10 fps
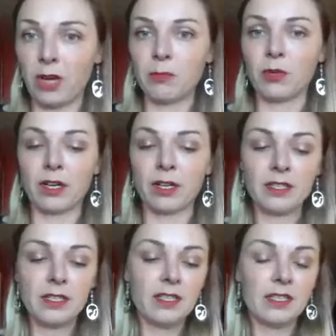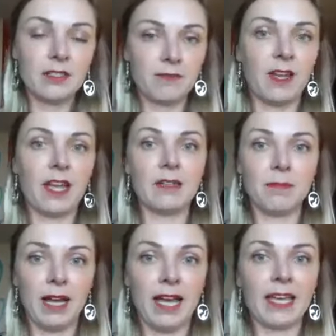framework defined
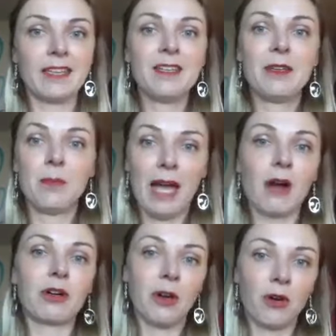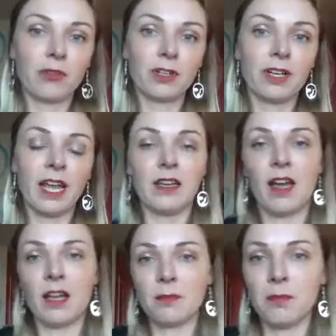by power over and
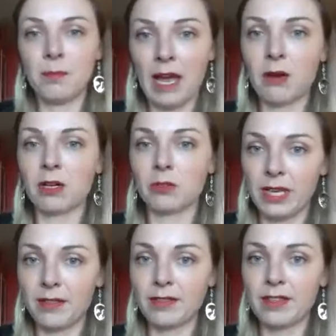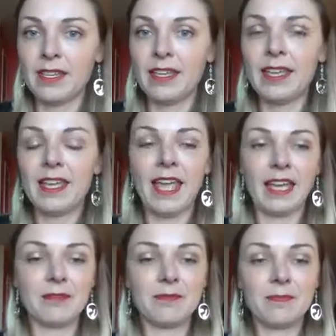not power with.
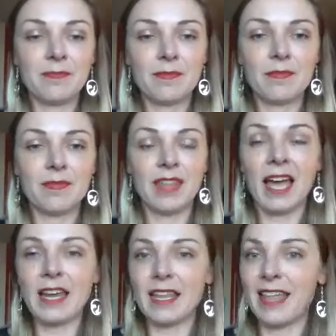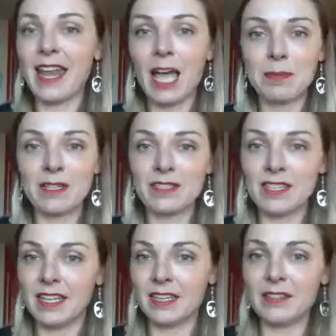And that happens
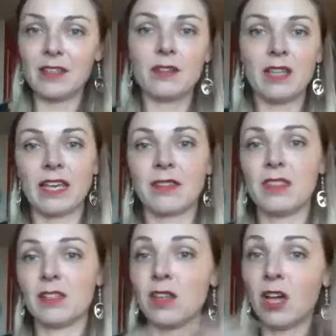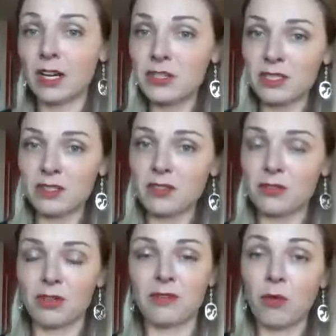in like the largest
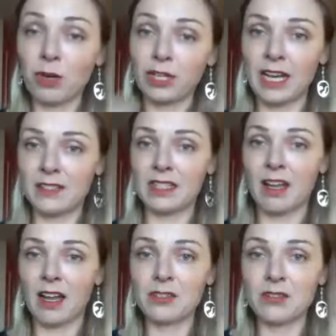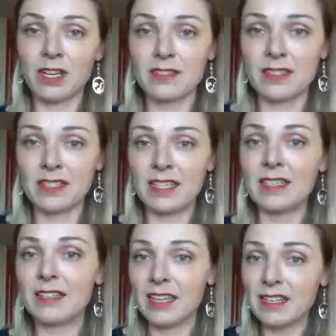sort of organizing constructs
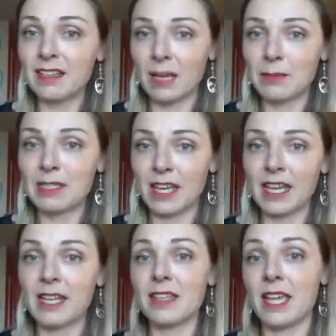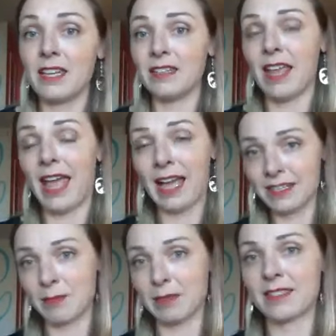in climate science and in
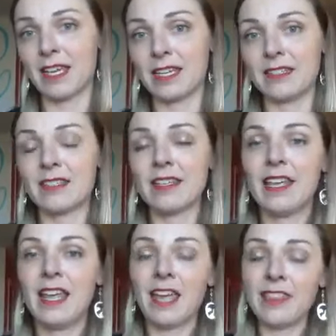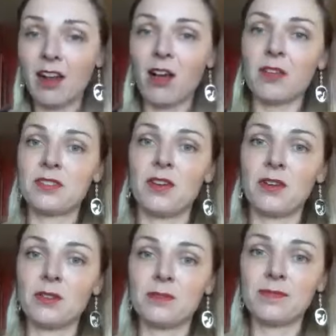academic science. And then
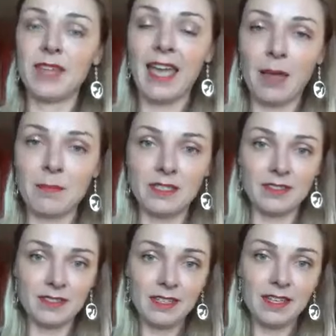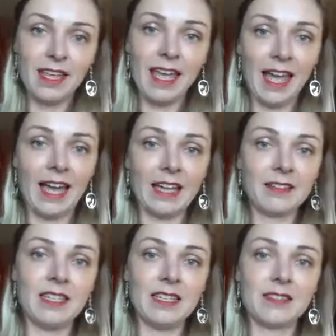also happens at
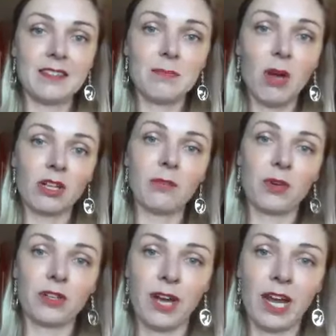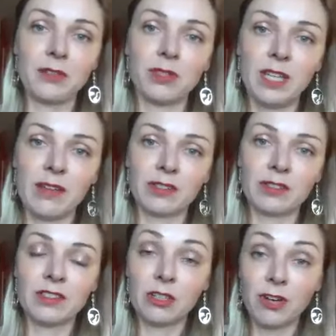these smaller, more
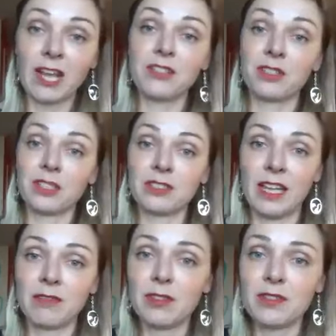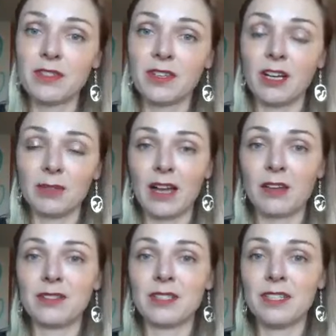granular levels
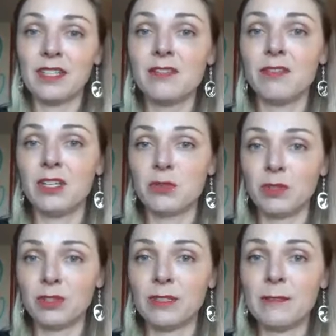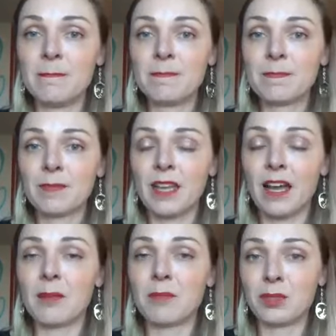around individual
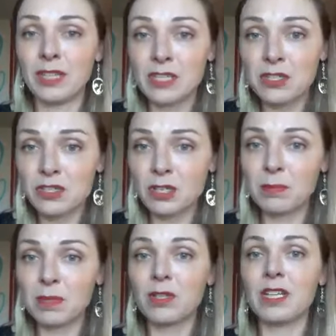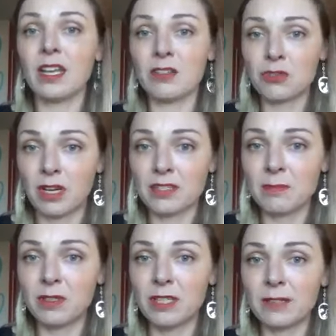relationship building and trust
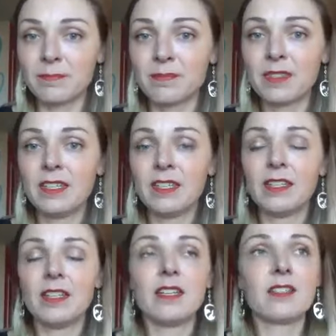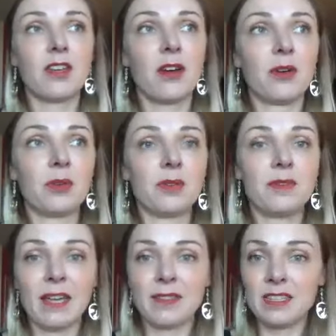building. So
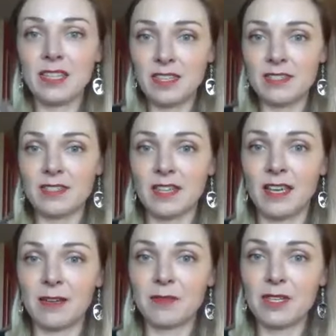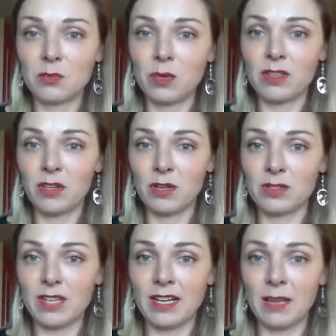I think that this is one of those
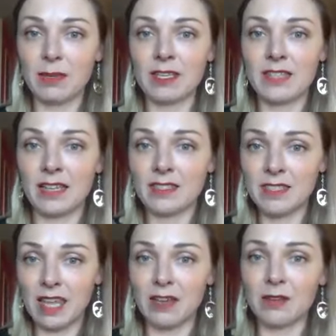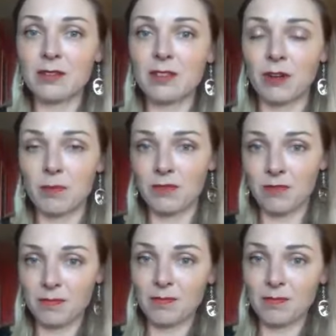dynamics that scales from